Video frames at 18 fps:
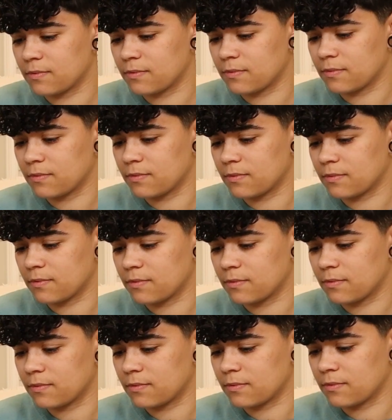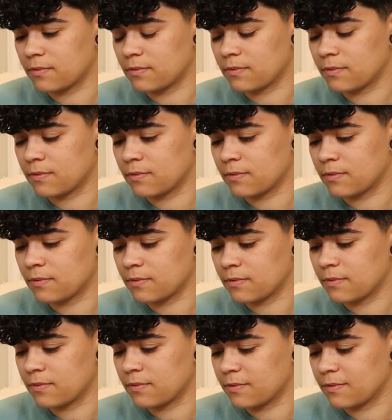
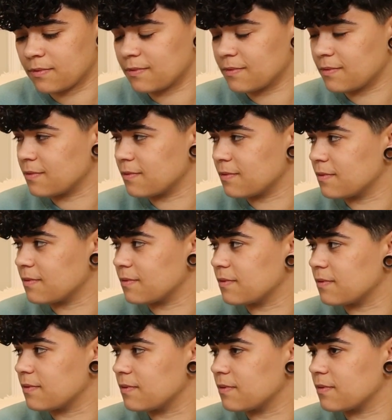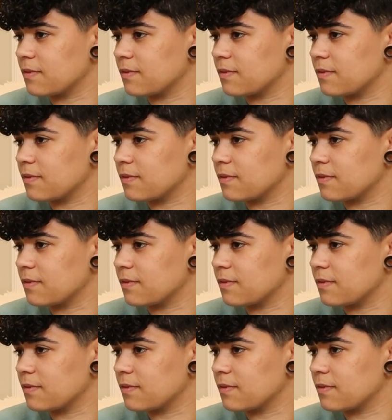(not speaking)